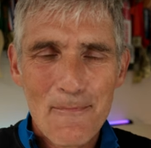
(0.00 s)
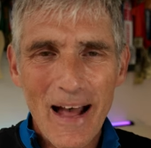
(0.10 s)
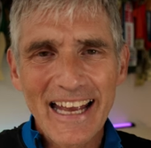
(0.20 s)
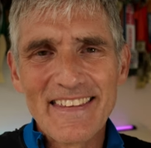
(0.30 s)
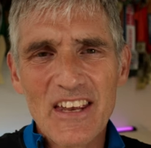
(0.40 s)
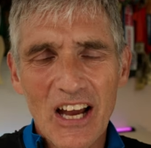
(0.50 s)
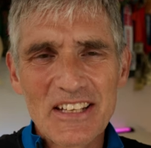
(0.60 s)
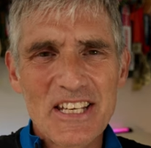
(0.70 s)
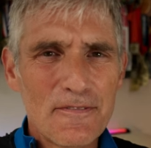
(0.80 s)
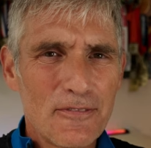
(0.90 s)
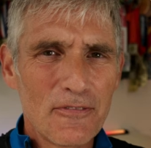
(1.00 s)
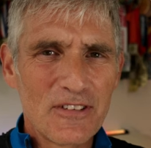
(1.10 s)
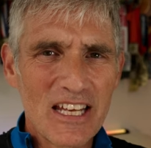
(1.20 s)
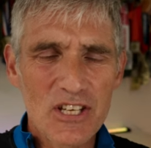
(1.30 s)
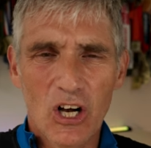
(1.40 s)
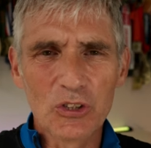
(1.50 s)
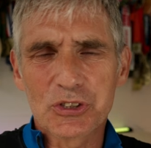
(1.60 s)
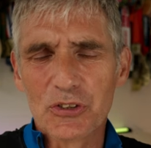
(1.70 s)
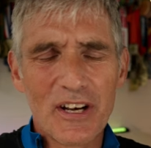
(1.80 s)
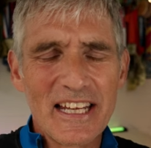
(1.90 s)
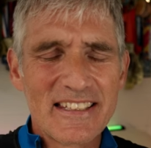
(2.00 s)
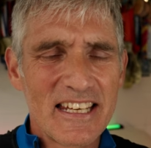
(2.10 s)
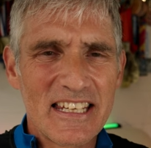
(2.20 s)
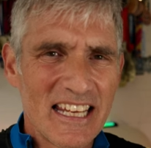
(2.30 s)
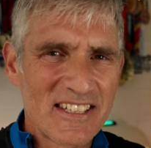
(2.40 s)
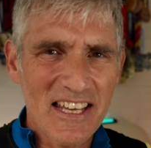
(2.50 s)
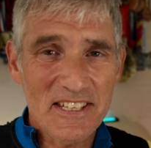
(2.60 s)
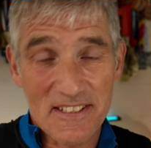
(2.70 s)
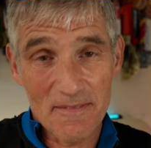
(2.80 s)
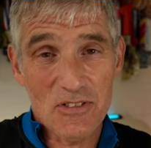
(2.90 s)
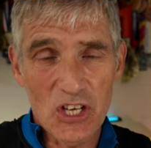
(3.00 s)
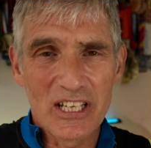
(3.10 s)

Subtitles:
Back in the 1950s, ultra running didn't exist,